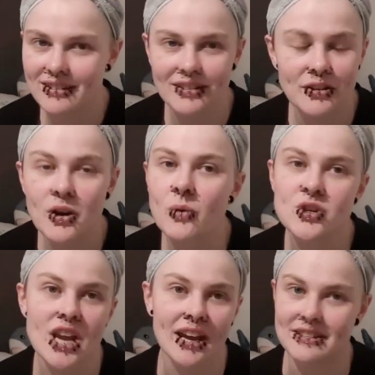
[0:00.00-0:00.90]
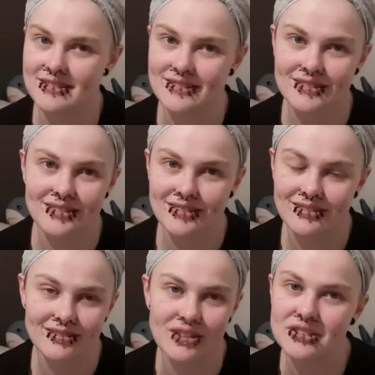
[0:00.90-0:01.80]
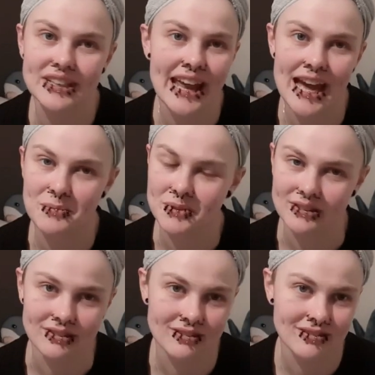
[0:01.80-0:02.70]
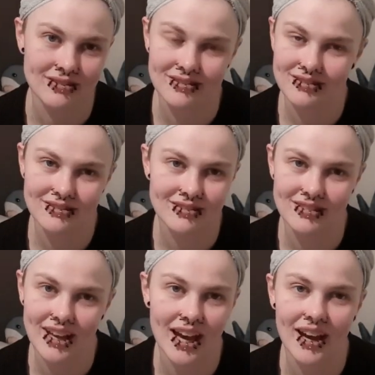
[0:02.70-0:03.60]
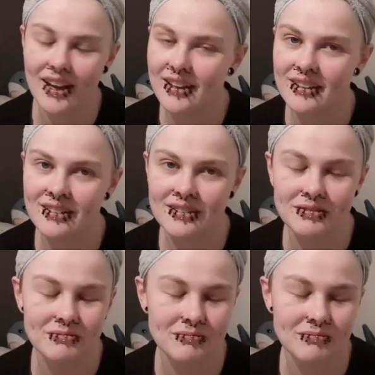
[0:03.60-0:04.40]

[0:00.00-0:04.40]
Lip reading: no chance. Not gonna happen. I